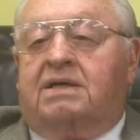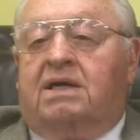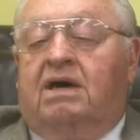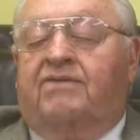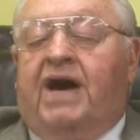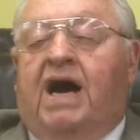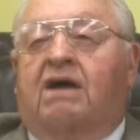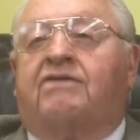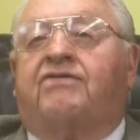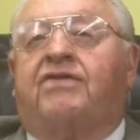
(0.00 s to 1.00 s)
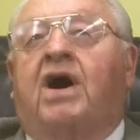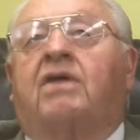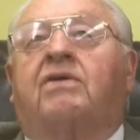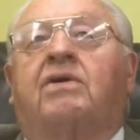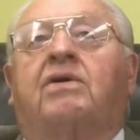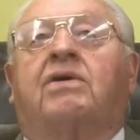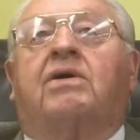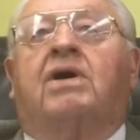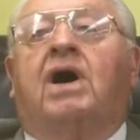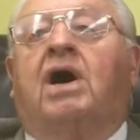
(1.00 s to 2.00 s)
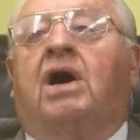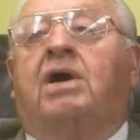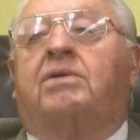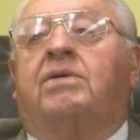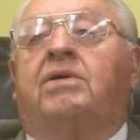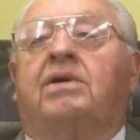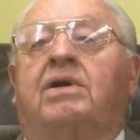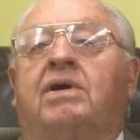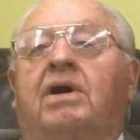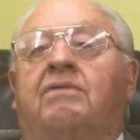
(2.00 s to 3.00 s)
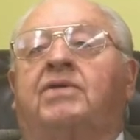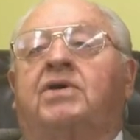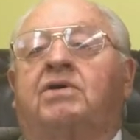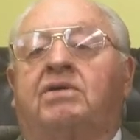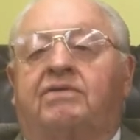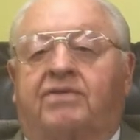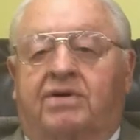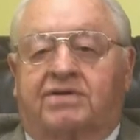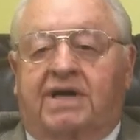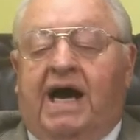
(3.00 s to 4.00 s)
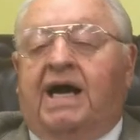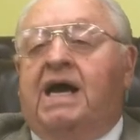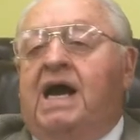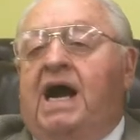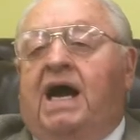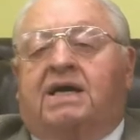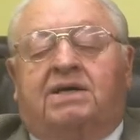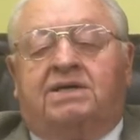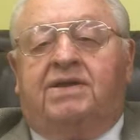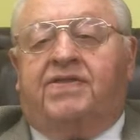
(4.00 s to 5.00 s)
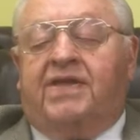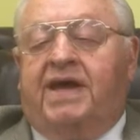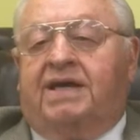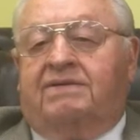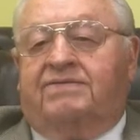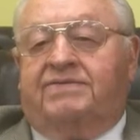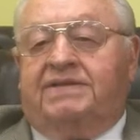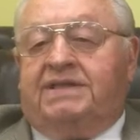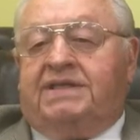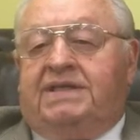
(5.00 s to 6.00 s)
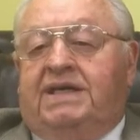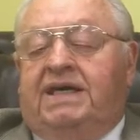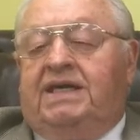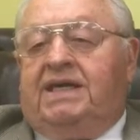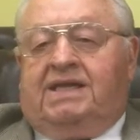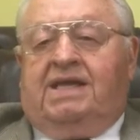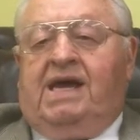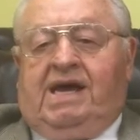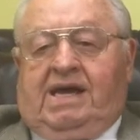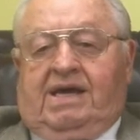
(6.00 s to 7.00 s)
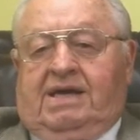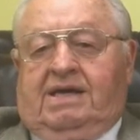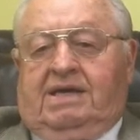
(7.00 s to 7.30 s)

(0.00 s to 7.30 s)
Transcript: of our Father God of the universe. I couldn't think of anything.